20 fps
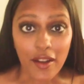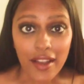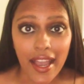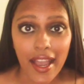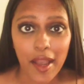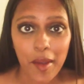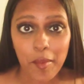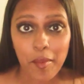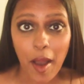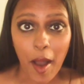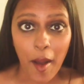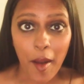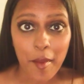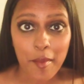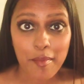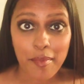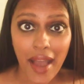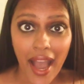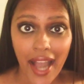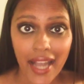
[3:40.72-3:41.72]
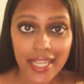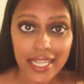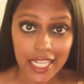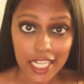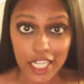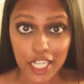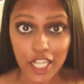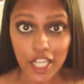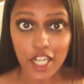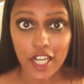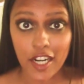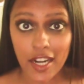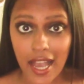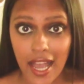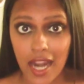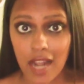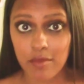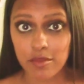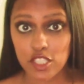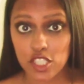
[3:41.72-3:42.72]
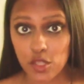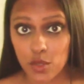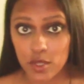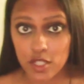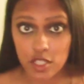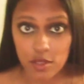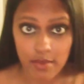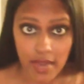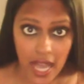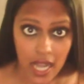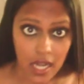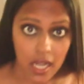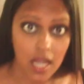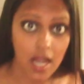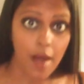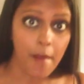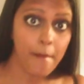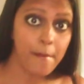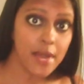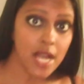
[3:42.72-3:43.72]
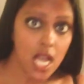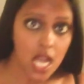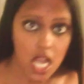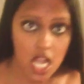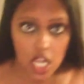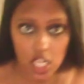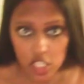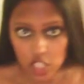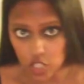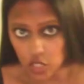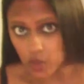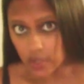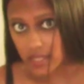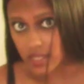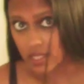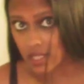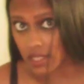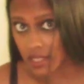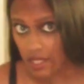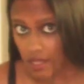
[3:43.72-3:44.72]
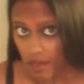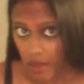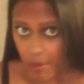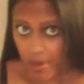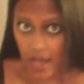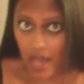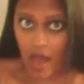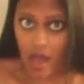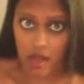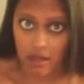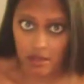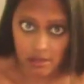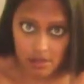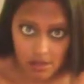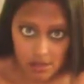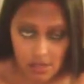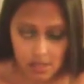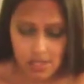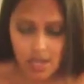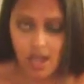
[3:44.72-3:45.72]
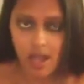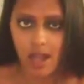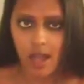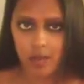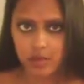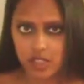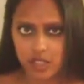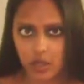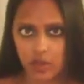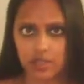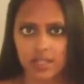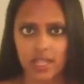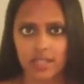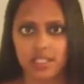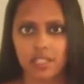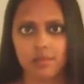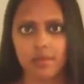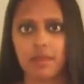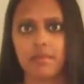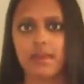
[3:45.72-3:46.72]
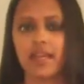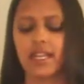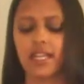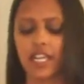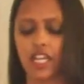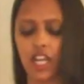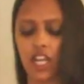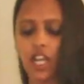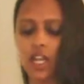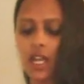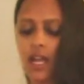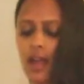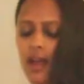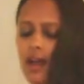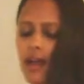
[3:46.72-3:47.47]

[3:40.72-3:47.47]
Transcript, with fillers: Okay, I'm back here, and I'm just going to back up so you can see the pants. I'm just holding on to my mic here.